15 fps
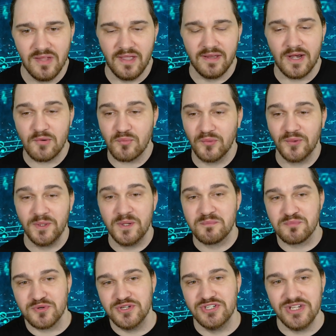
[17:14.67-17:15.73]
And I really
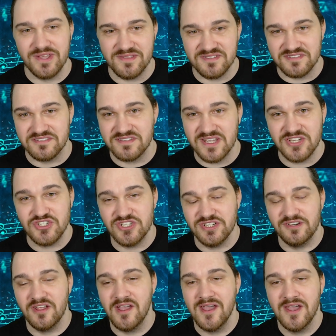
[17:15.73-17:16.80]
appreciate this
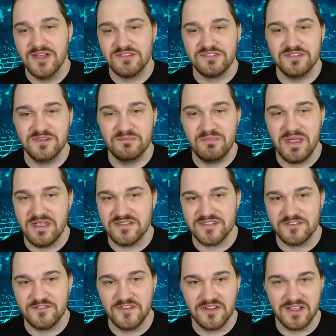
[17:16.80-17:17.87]
attention to the bass.
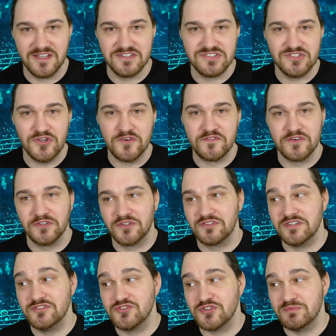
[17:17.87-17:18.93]
I feel like it's an
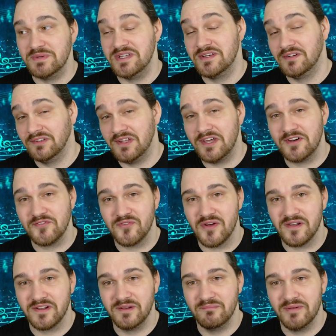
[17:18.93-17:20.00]
overlooked instrument in a lot of
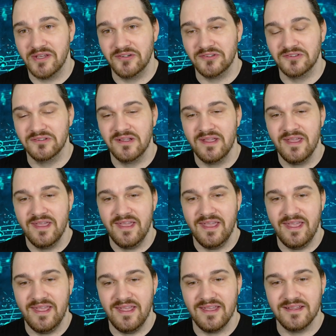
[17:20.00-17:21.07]
rock and metal.
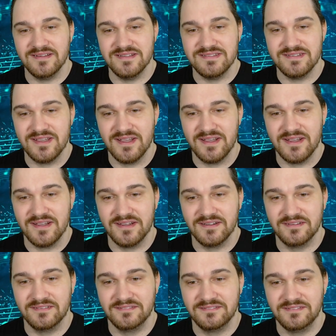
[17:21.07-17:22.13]
And
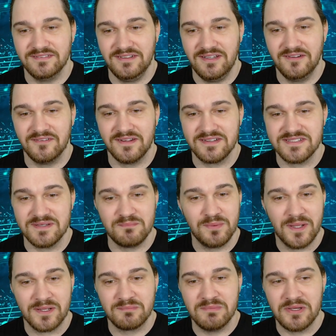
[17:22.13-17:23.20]
uh, you know, like I said,
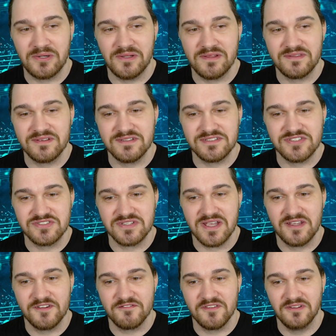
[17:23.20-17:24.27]
black metal, I think is just
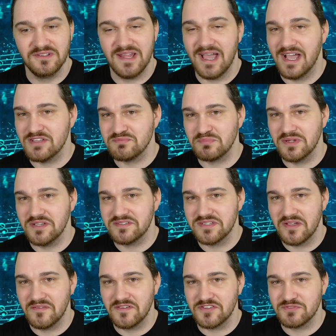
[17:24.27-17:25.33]
kind of the last place
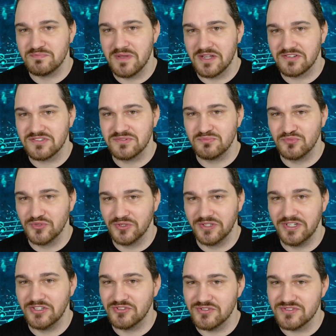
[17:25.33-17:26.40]
I would expect some
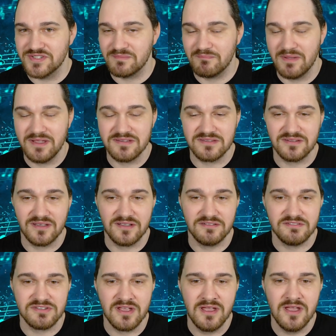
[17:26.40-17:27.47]
really interesting bass
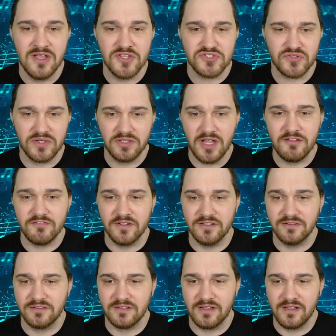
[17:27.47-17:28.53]
lines. So I love it.
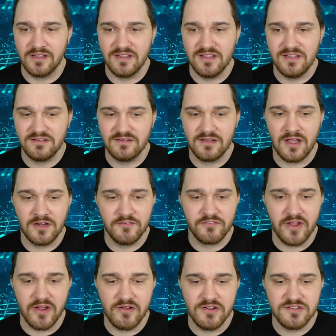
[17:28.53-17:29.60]
it. It kind of
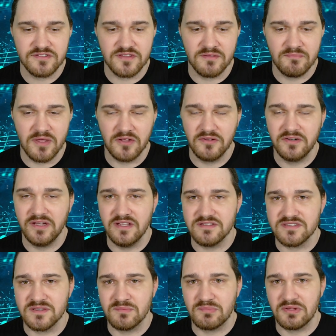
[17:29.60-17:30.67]
carries the melody in
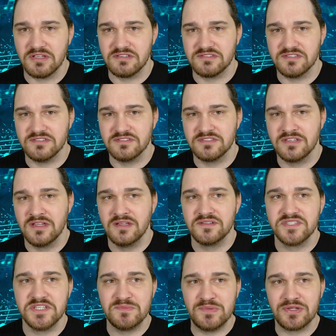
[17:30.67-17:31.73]
some places,
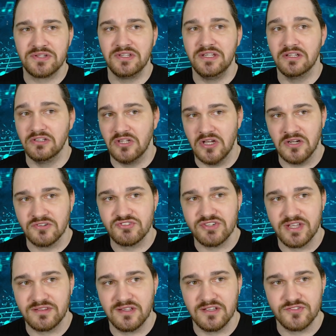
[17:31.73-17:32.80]
typically
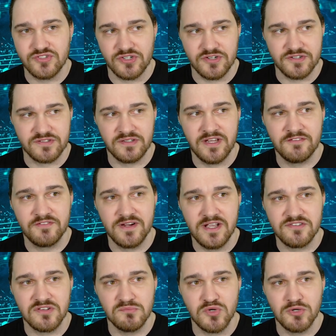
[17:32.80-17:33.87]
alongside the guitars. It never
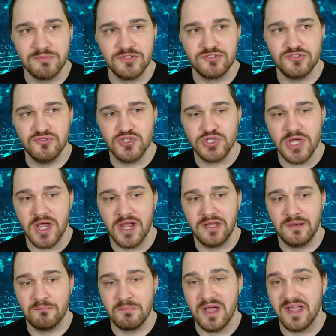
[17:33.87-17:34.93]
has a moment to
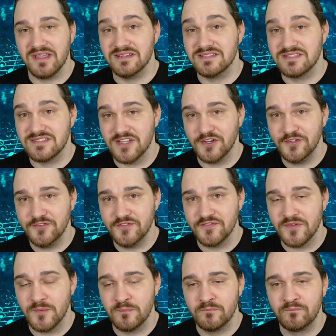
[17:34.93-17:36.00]
shine by itself,
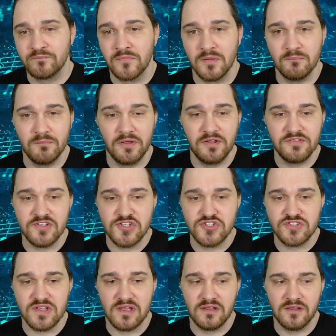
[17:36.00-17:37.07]
but it
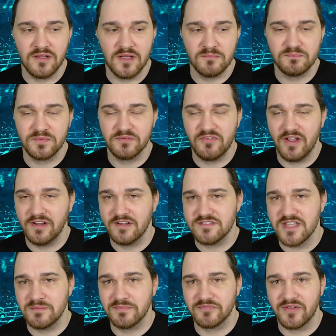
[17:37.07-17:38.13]
does uh, provide a
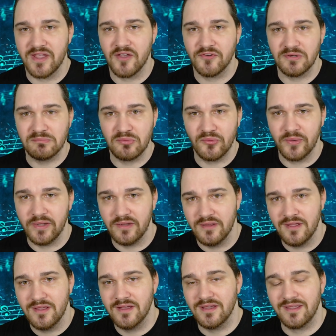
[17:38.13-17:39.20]
type of counterpoint
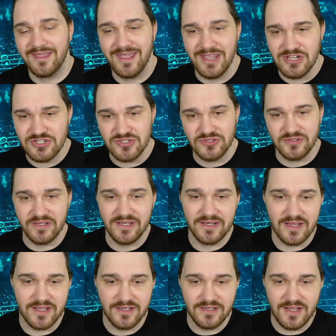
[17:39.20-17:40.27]
occasionally, and
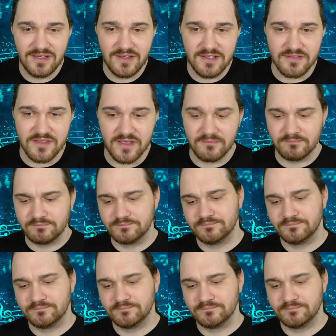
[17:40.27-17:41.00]
I, I like that.